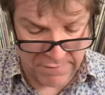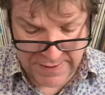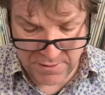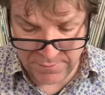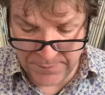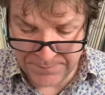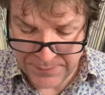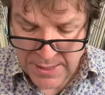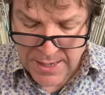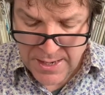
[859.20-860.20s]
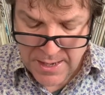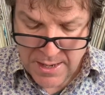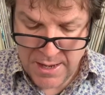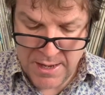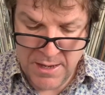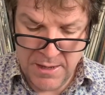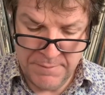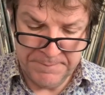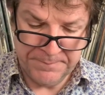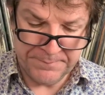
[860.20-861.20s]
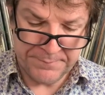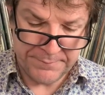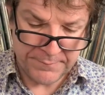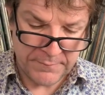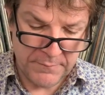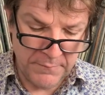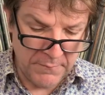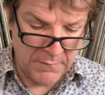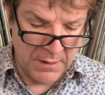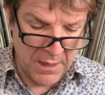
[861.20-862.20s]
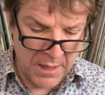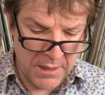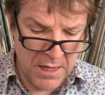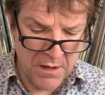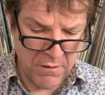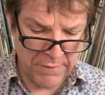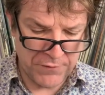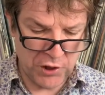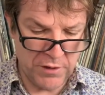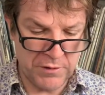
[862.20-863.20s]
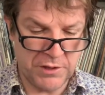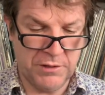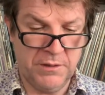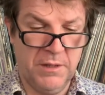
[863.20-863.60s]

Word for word: album. Um, and here I've chosen